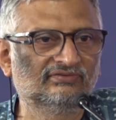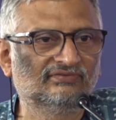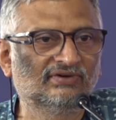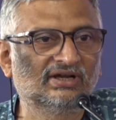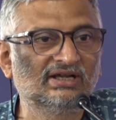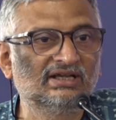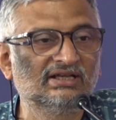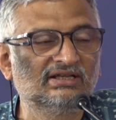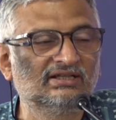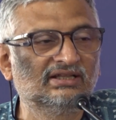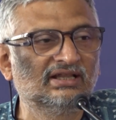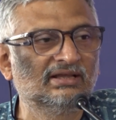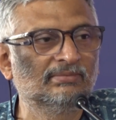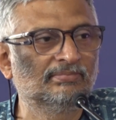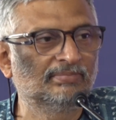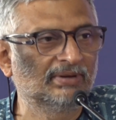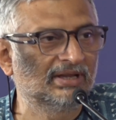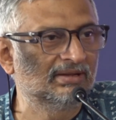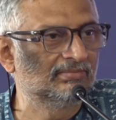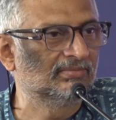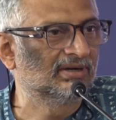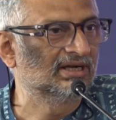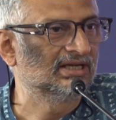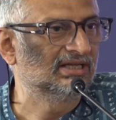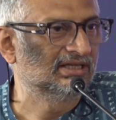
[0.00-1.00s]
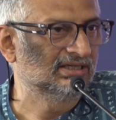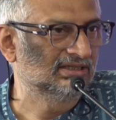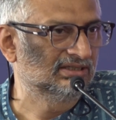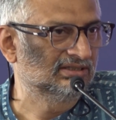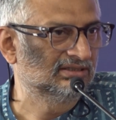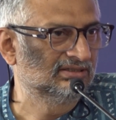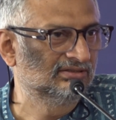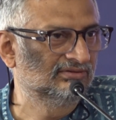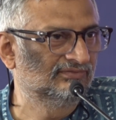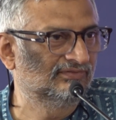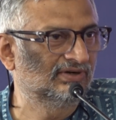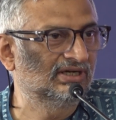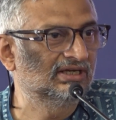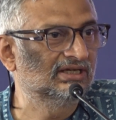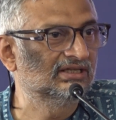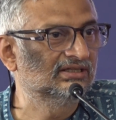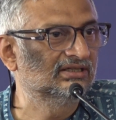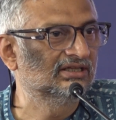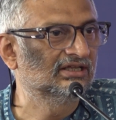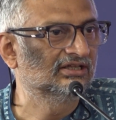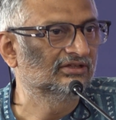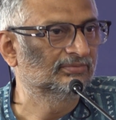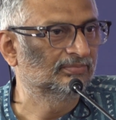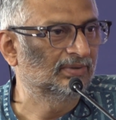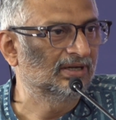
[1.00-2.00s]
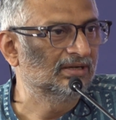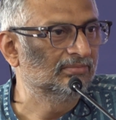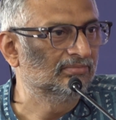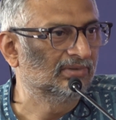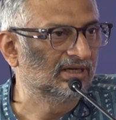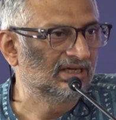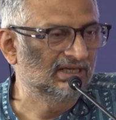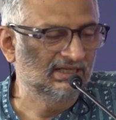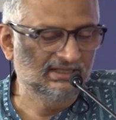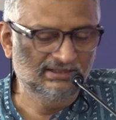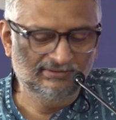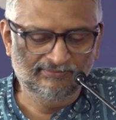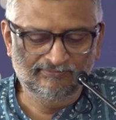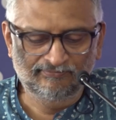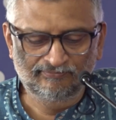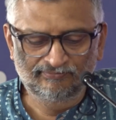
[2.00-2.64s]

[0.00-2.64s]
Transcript: Why did they pay money? Why did they spend money?